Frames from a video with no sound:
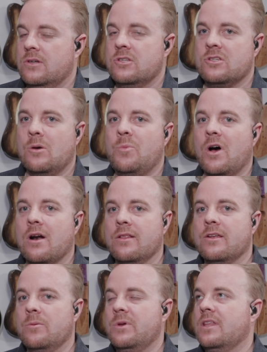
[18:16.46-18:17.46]
So I brought a
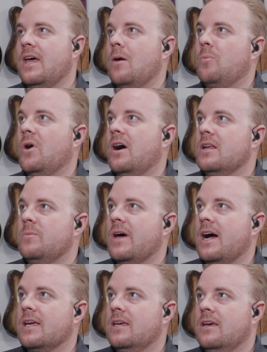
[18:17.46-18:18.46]
little bit of that body
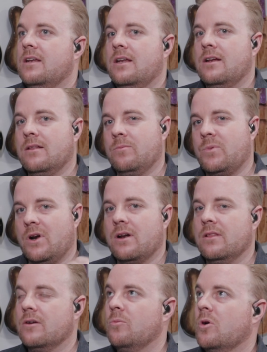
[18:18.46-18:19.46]
back in, and I brought
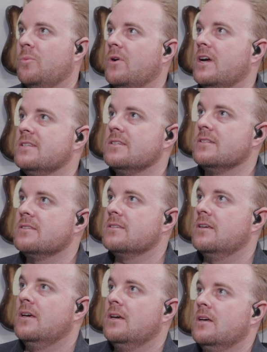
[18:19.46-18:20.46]
a little more presence.
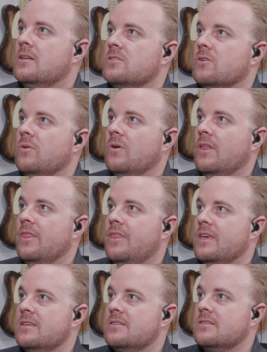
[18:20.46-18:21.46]
So
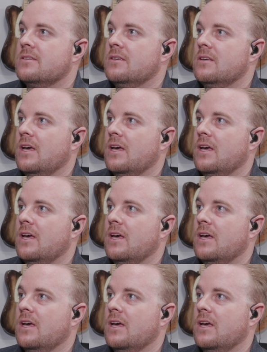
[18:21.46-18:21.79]
this